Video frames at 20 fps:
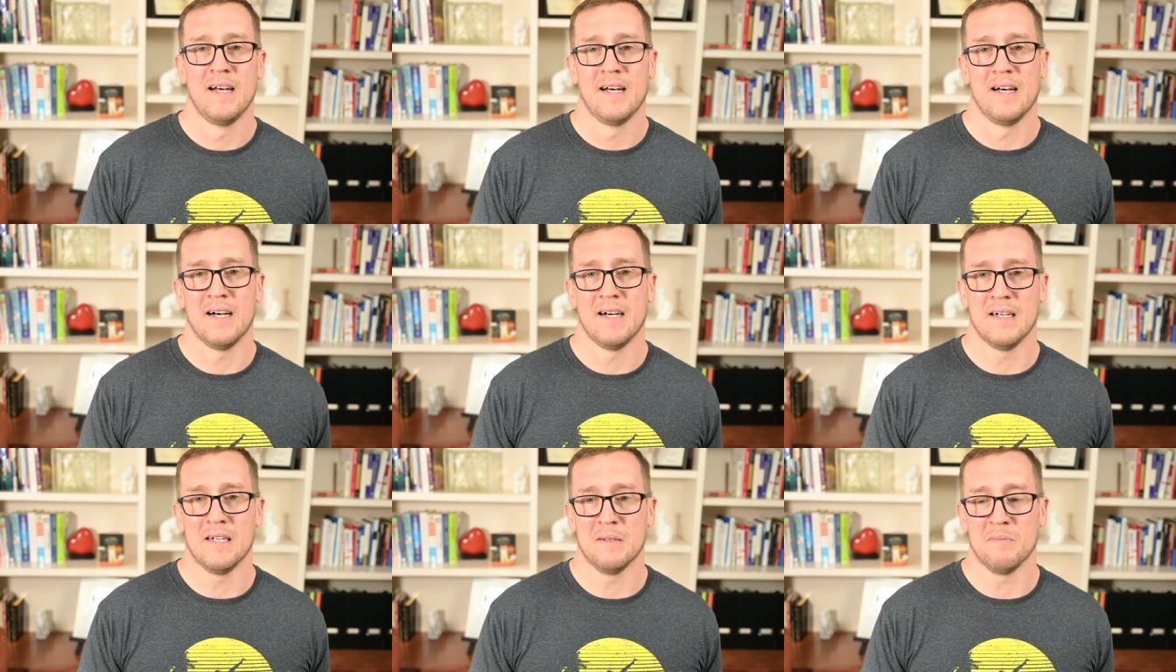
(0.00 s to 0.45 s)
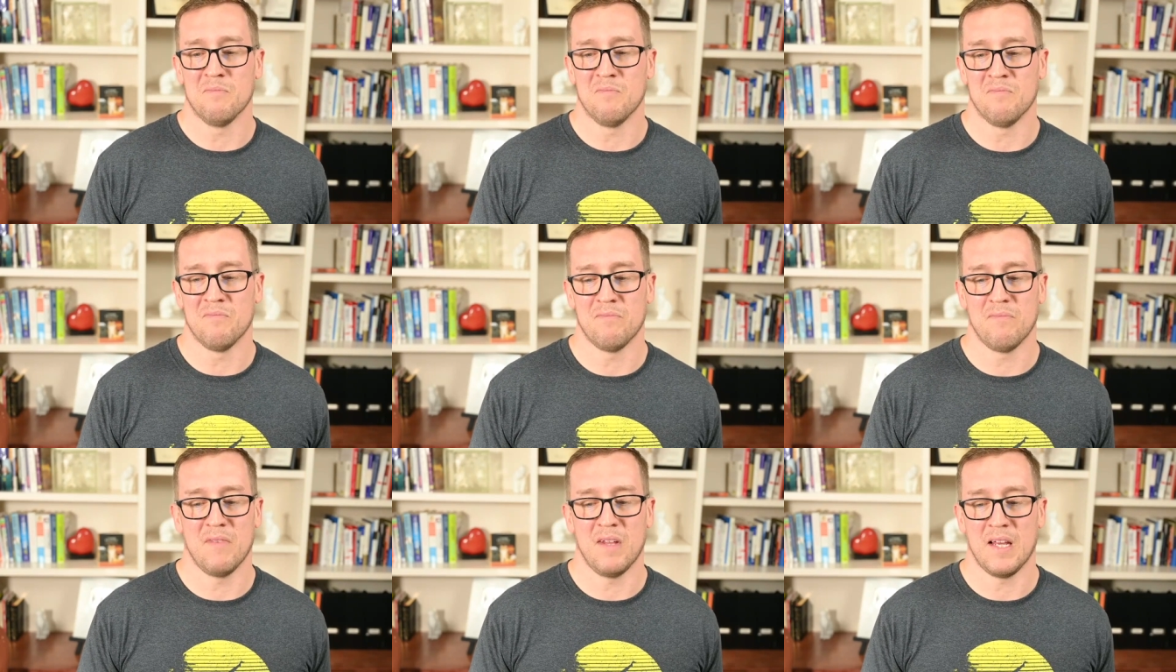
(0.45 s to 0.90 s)

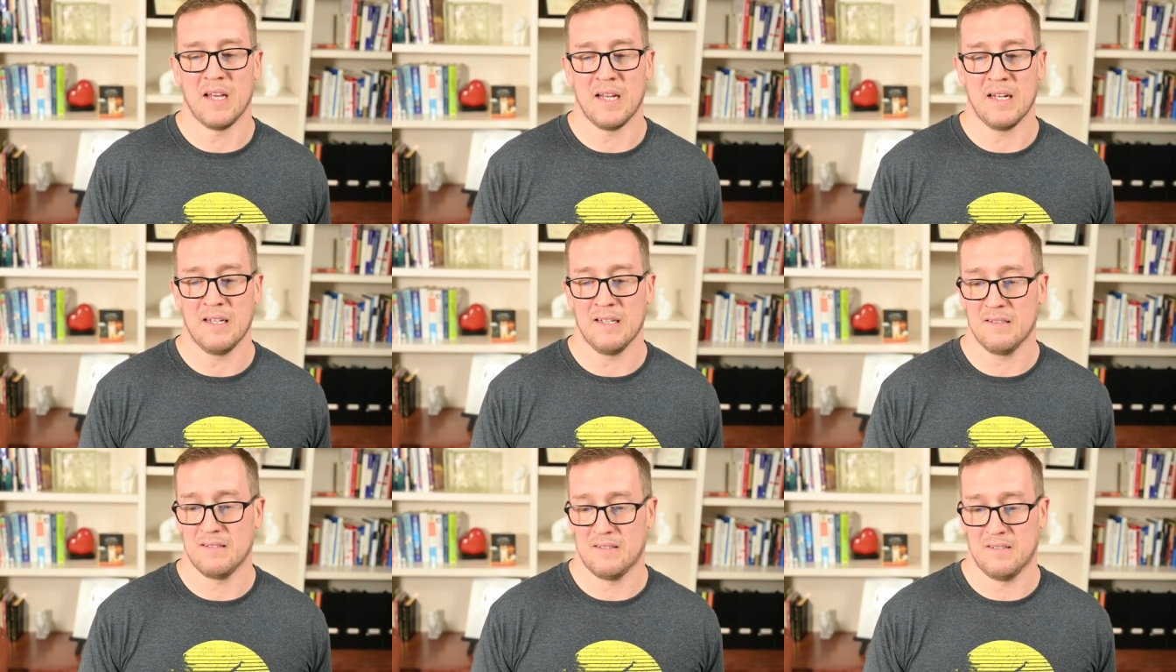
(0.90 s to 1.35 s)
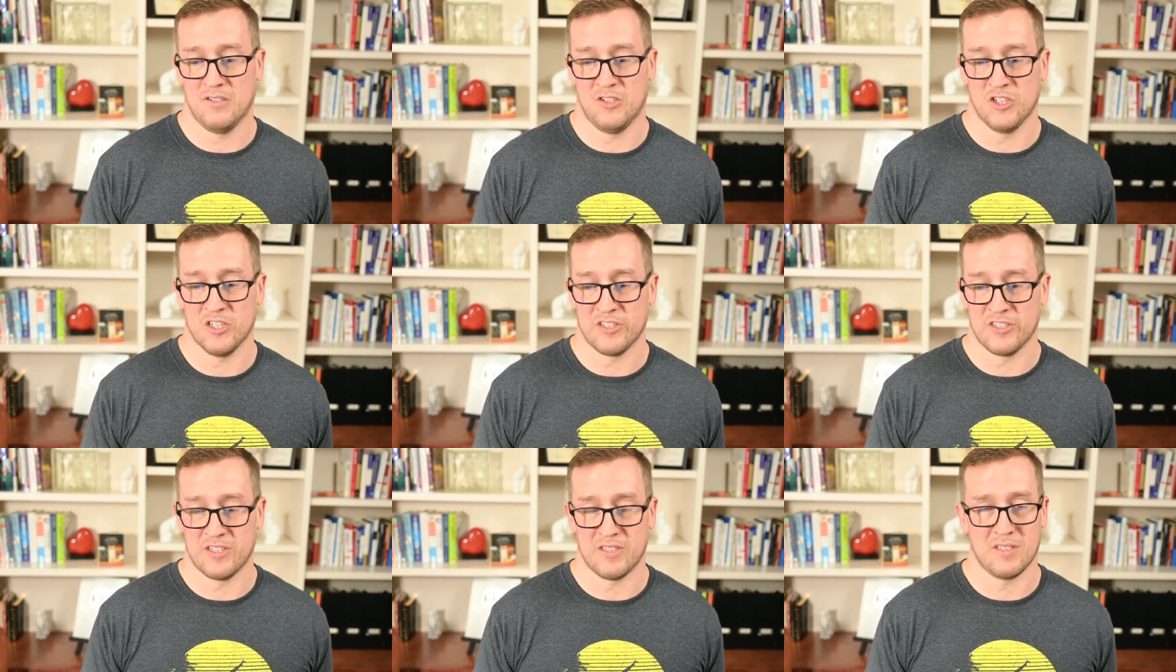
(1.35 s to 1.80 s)
um, and it
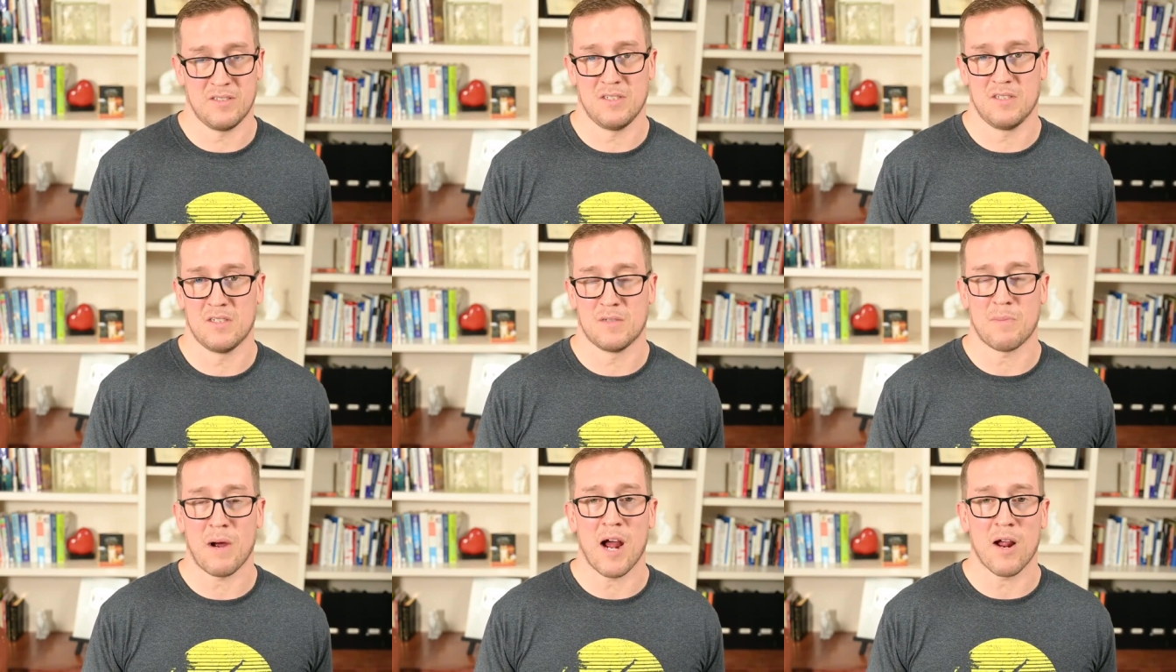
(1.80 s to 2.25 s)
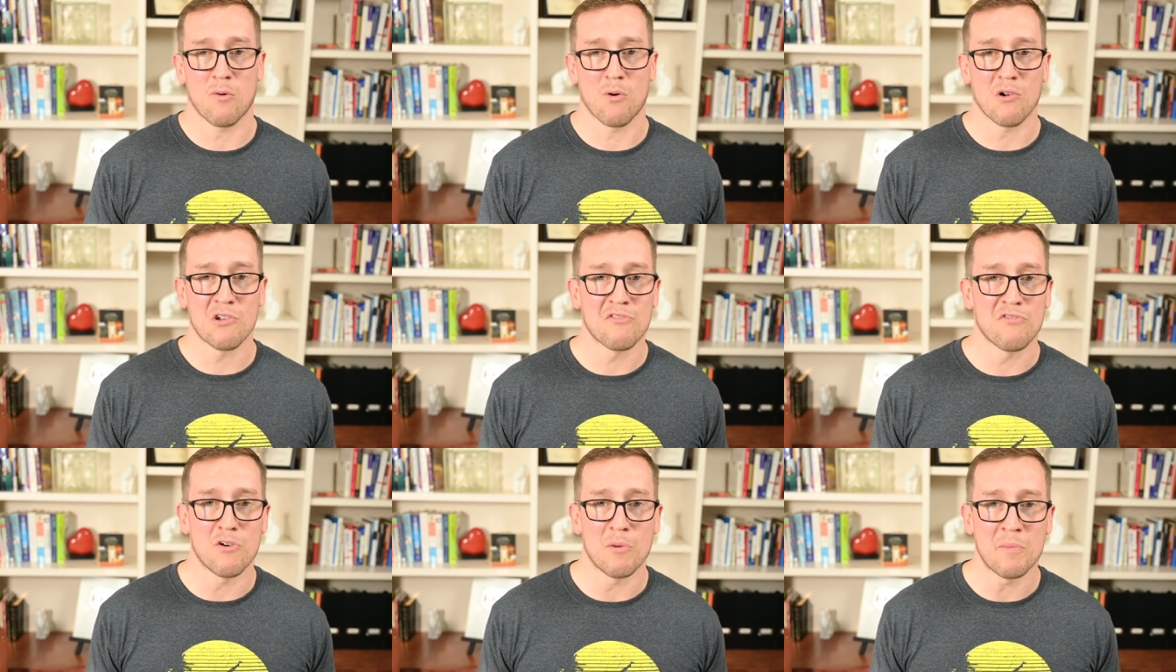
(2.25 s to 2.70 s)
just
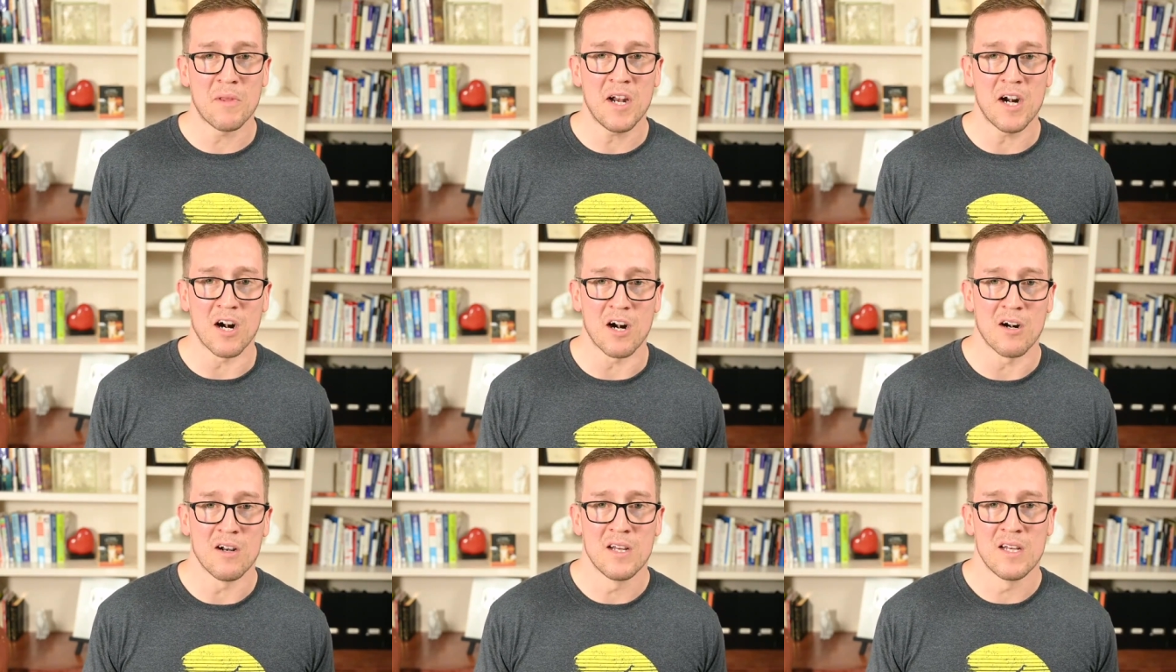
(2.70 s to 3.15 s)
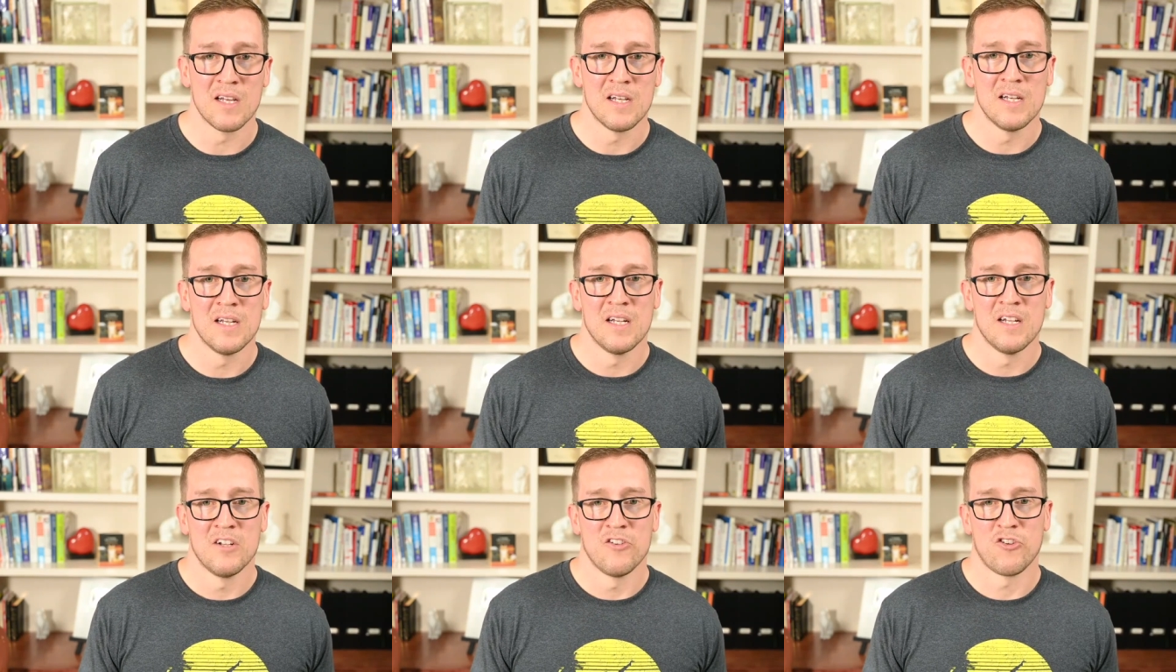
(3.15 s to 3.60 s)
spiraled from there.
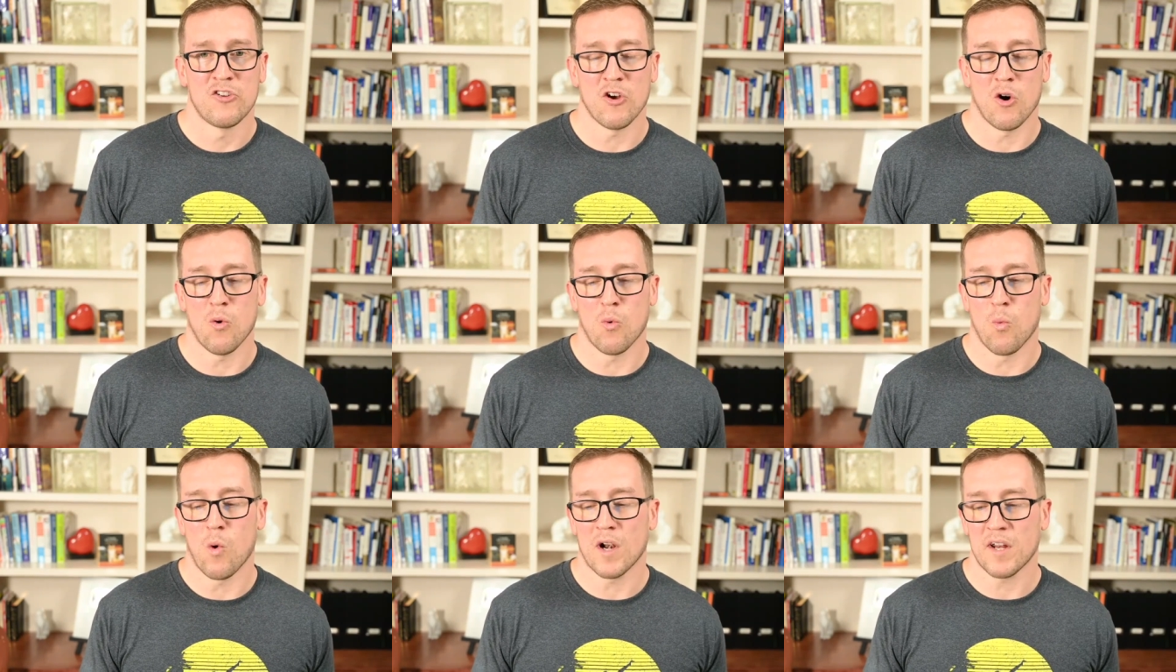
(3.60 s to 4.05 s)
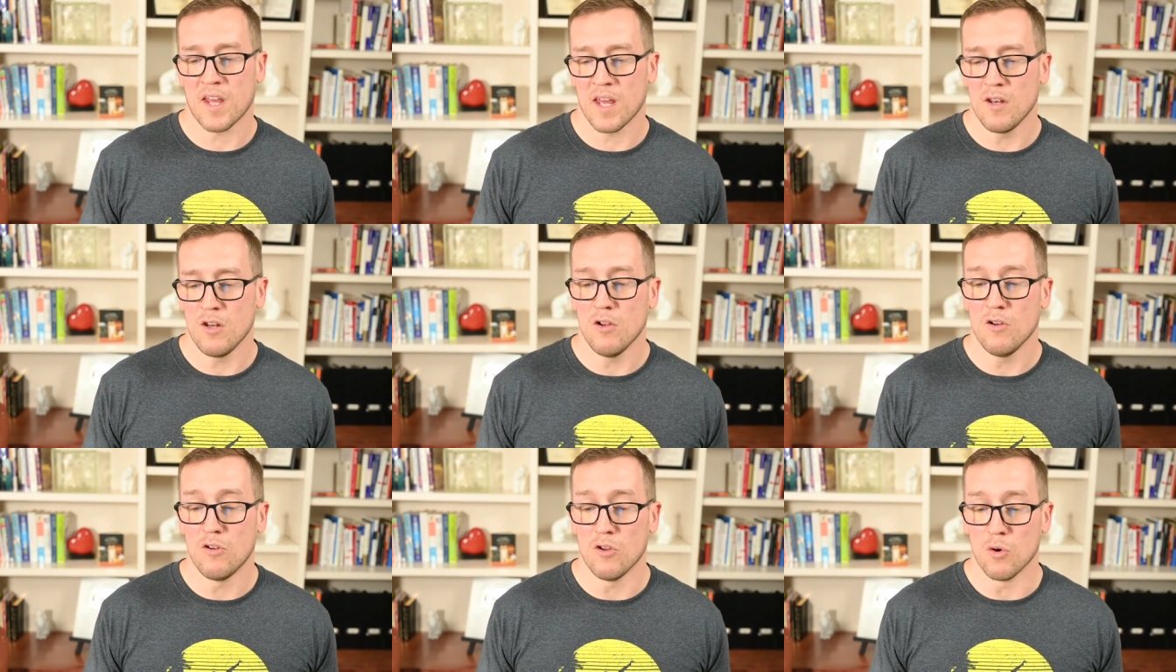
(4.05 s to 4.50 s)
So, what
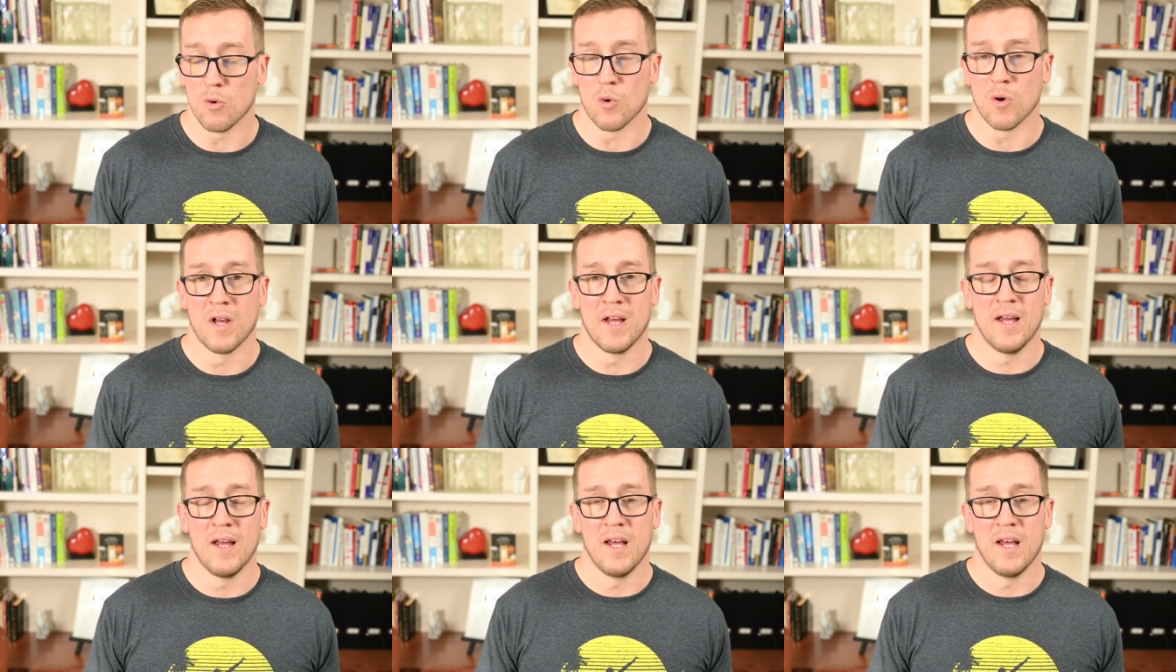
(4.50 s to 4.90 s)
can you do?